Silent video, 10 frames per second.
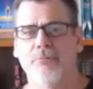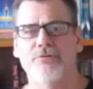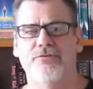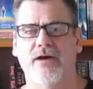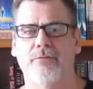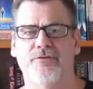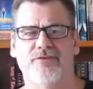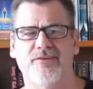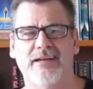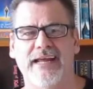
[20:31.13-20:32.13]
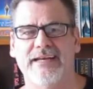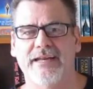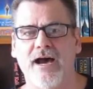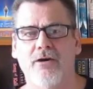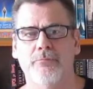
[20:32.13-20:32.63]
I was just let
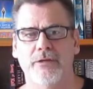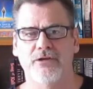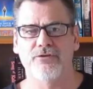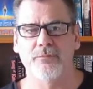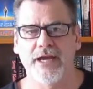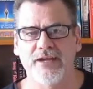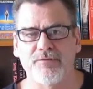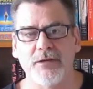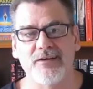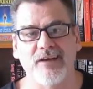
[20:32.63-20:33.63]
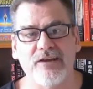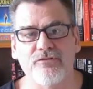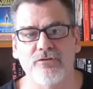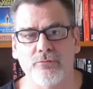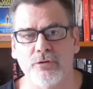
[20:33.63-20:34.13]
down because my
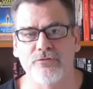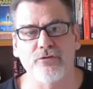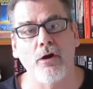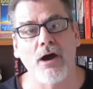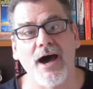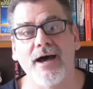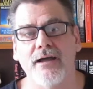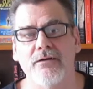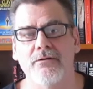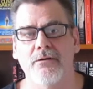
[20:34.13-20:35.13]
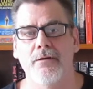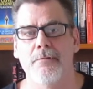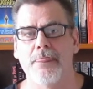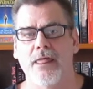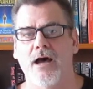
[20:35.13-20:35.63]
expectations were so high.
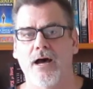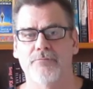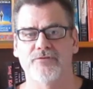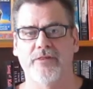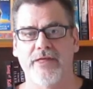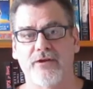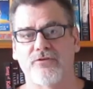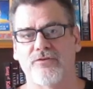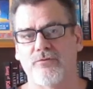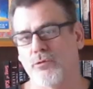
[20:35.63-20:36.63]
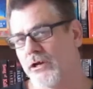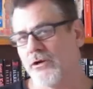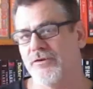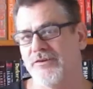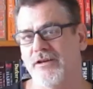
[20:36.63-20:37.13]
So that's what I
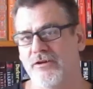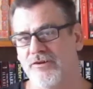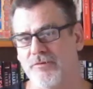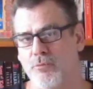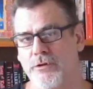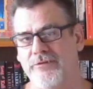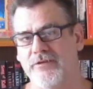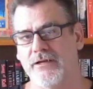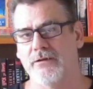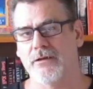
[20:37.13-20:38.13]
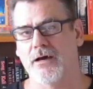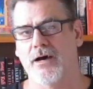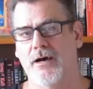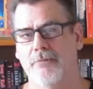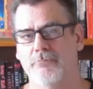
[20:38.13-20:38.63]
consider disappointing.
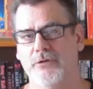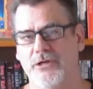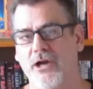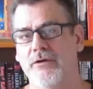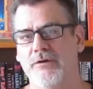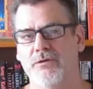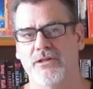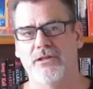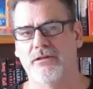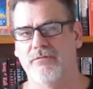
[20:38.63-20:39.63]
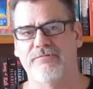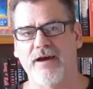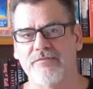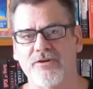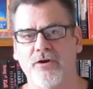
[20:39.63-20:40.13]
You go in with
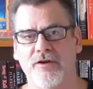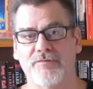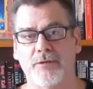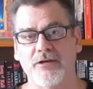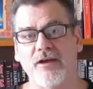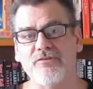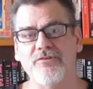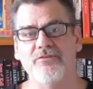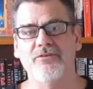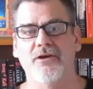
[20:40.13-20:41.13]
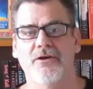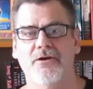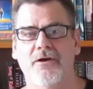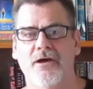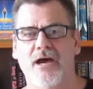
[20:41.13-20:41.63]
5-star expectations
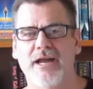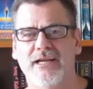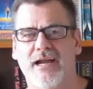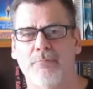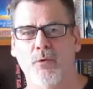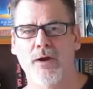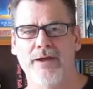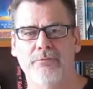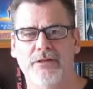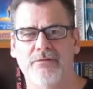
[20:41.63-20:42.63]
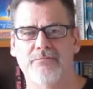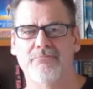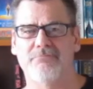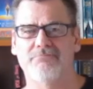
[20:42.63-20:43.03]
and you come away with,